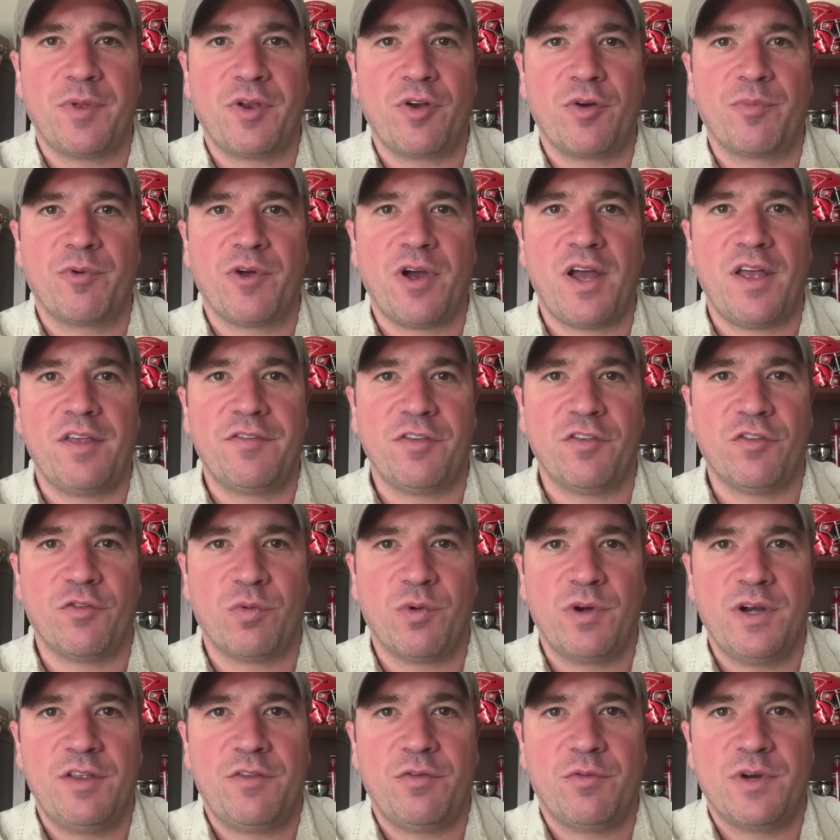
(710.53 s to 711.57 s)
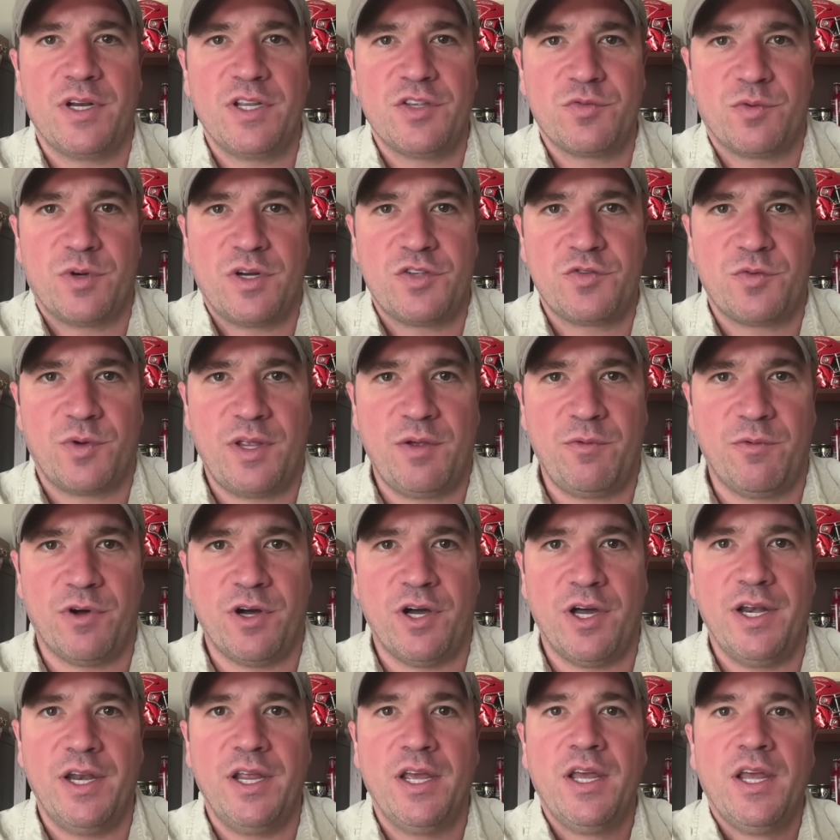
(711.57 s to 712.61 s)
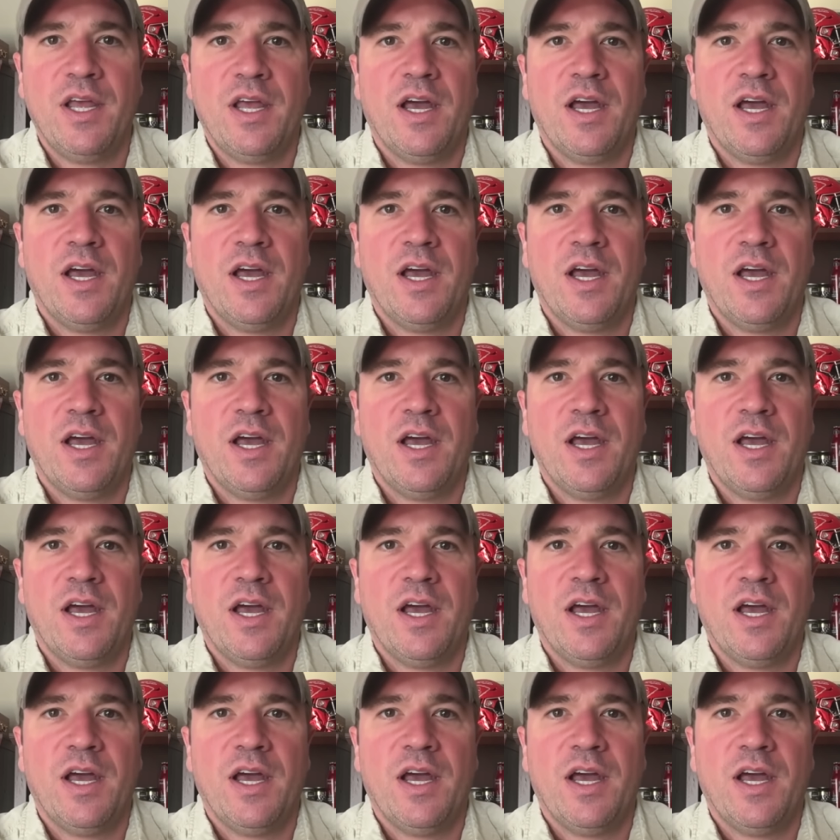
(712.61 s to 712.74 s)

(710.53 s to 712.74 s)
enterprise in 2020, 2021